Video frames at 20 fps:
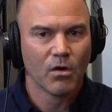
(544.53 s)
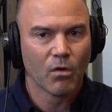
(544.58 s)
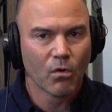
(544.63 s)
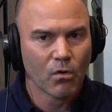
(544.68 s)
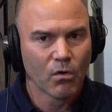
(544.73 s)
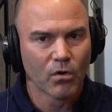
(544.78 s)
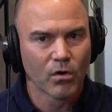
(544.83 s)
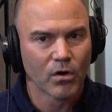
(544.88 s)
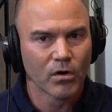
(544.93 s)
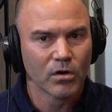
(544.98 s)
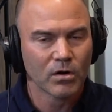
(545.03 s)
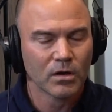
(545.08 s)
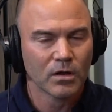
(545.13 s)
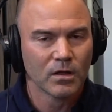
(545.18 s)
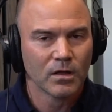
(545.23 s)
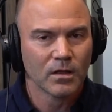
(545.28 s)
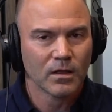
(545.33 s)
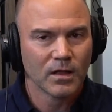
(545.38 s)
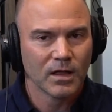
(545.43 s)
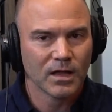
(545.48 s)
Or
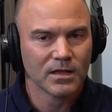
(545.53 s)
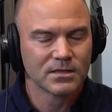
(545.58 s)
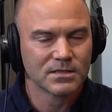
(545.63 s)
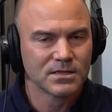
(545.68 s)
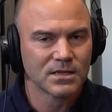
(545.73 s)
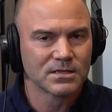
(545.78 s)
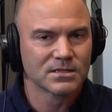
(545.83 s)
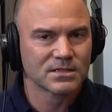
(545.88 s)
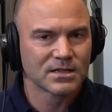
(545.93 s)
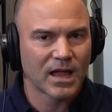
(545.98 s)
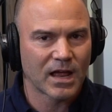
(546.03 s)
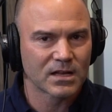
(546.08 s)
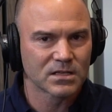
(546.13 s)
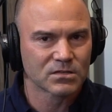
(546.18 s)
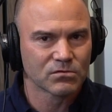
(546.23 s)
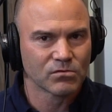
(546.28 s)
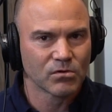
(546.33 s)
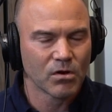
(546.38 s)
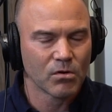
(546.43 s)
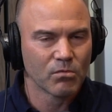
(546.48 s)
it's this status
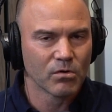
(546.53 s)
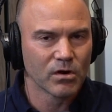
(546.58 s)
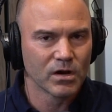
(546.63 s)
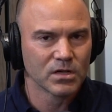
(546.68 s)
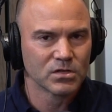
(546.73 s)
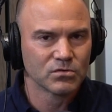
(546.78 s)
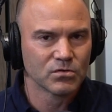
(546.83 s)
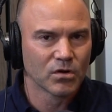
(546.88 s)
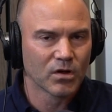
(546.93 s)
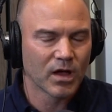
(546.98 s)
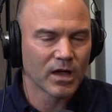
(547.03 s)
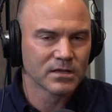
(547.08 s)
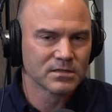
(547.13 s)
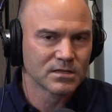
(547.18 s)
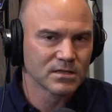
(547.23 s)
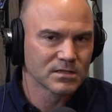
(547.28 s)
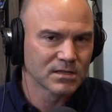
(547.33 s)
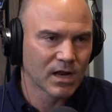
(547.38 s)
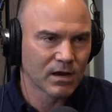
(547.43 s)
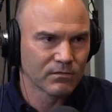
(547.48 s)
quo where Israel has
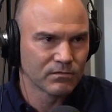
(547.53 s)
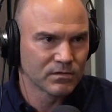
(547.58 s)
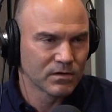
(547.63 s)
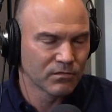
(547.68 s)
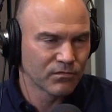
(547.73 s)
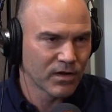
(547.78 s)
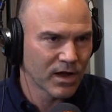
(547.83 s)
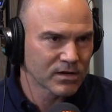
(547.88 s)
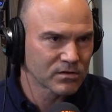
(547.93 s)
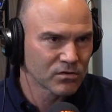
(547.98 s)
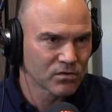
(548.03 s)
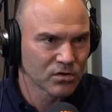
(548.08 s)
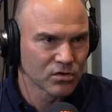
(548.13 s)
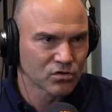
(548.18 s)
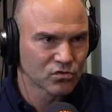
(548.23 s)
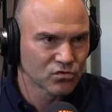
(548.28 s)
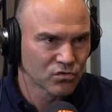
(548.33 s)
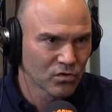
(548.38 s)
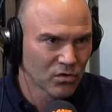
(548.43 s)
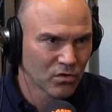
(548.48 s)
this kind of de facto
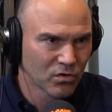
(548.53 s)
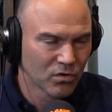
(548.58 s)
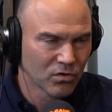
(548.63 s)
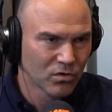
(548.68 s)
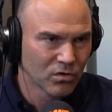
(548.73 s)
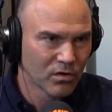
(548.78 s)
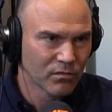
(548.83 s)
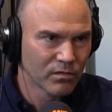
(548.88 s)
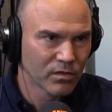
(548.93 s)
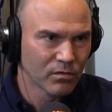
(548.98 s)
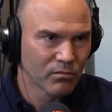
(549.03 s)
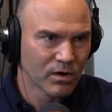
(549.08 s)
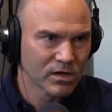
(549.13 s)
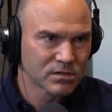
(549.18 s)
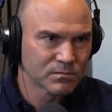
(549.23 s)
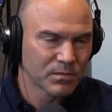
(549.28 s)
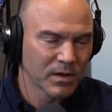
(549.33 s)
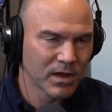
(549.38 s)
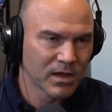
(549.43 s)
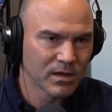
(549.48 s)
control over the
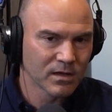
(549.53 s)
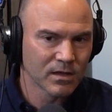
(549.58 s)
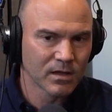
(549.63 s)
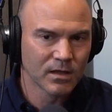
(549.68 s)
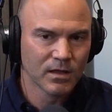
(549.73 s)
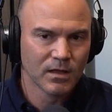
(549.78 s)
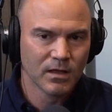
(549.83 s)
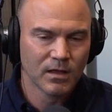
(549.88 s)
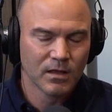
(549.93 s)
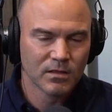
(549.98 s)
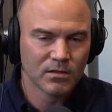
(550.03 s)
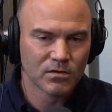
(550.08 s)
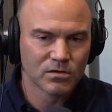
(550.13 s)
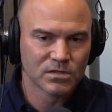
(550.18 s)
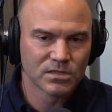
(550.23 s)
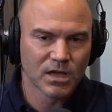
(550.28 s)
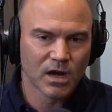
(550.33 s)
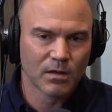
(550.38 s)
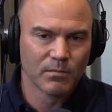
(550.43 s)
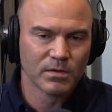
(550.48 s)
West Bank. There's
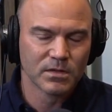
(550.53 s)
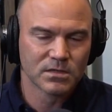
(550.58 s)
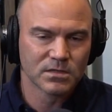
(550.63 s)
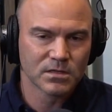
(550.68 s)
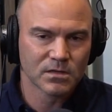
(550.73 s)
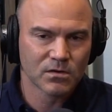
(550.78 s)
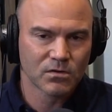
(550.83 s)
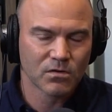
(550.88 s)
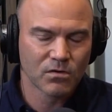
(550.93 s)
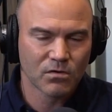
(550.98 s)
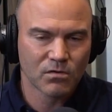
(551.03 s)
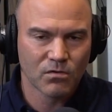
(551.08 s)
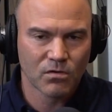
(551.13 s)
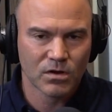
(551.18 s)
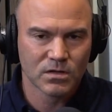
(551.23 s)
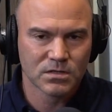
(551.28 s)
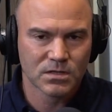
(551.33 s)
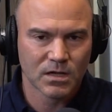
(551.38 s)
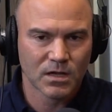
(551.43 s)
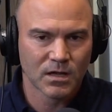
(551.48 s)
settlements
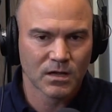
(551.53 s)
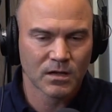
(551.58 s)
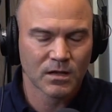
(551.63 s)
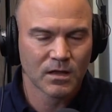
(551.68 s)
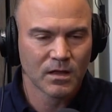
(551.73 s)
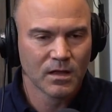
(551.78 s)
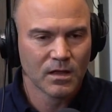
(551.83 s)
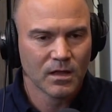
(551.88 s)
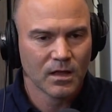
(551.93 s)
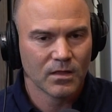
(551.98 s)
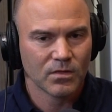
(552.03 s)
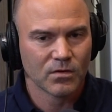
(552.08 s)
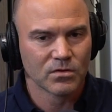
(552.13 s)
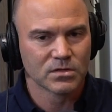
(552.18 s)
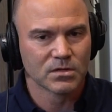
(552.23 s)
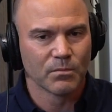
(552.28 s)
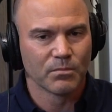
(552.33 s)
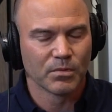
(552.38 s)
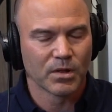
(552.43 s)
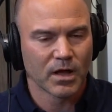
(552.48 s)
increasing.
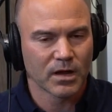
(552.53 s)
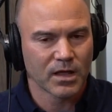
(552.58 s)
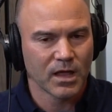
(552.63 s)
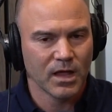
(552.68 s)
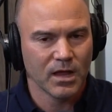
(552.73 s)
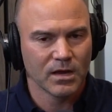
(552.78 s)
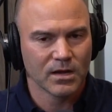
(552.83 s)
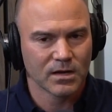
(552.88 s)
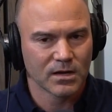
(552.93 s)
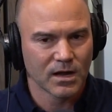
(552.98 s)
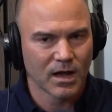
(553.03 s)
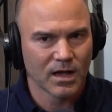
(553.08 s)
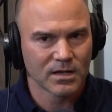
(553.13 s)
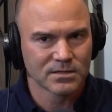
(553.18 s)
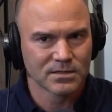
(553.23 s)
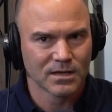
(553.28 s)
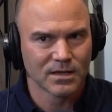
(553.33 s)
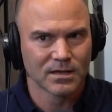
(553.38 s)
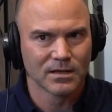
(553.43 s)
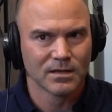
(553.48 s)
There's a blockade in
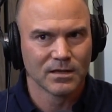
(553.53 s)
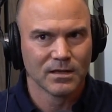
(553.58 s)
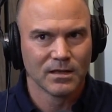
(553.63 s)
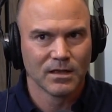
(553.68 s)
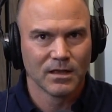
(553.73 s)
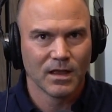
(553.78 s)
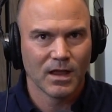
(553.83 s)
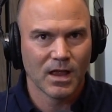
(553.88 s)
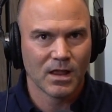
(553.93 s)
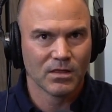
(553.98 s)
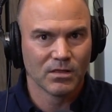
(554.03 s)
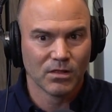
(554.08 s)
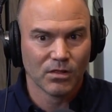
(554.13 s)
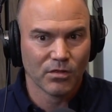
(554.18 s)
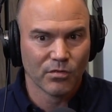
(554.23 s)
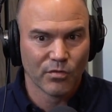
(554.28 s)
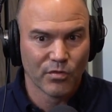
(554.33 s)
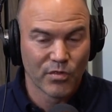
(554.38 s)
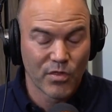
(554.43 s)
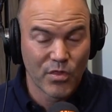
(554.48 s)
Gaza. And
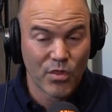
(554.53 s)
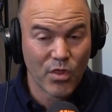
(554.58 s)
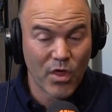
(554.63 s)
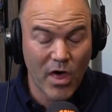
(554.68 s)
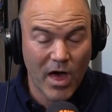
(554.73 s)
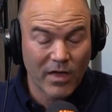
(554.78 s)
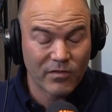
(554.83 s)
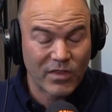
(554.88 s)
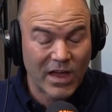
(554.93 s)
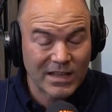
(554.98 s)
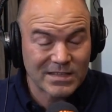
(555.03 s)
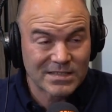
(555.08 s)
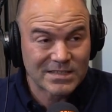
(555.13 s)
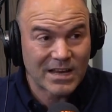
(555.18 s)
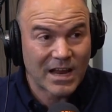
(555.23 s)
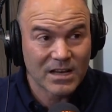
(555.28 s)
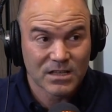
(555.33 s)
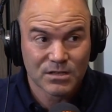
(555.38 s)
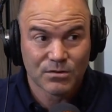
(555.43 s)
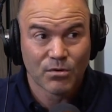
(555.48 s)
that
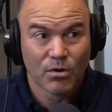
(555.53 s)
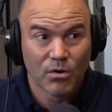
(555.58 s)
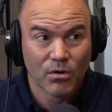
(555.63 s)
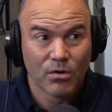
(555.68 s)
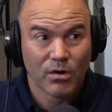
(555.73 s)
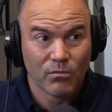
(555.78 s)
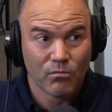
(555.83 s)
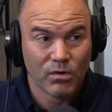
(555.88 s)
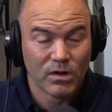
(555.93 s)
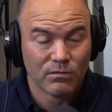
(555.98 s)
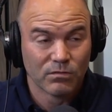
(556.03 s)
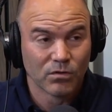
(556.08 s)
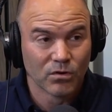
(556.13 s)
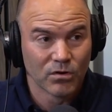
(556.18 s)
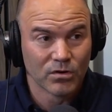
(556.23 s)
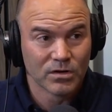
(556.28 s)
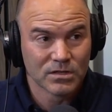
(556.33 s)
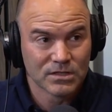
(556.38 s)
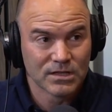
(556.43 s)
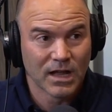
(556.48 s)
status quo, we've
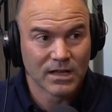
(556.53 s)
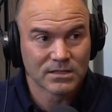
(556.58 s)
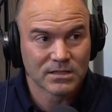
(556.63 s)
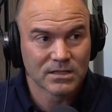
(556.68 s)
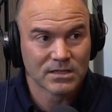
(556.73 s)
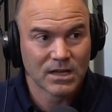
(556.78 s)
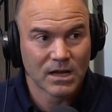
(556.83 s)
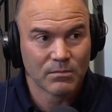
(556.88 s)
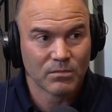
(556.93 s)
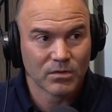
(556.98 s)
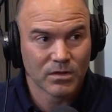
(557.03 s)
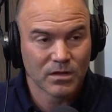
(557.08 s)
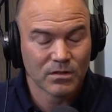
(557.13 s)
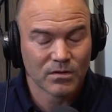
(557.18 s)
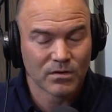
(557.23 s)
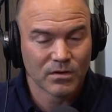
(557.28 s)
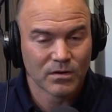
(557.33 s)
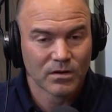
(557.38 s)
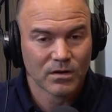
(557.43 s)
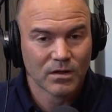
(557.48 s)
learned, is not sustainable
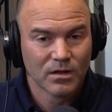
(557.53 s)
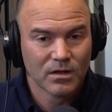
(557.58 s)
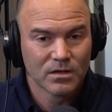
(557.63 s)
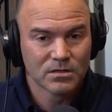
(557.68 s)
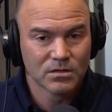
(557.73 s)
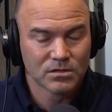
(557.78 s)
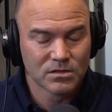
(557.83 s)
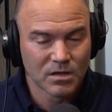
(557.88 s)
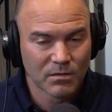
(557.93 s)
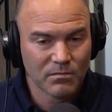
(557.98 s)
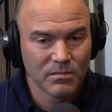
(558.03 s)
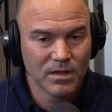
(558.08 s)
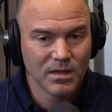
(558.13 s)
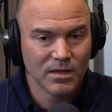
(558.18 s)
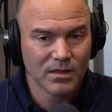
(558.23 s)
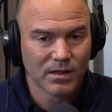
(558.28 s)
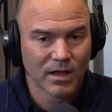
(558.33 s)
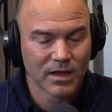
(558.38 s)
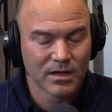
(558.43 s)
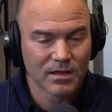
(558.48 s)
either. So to me,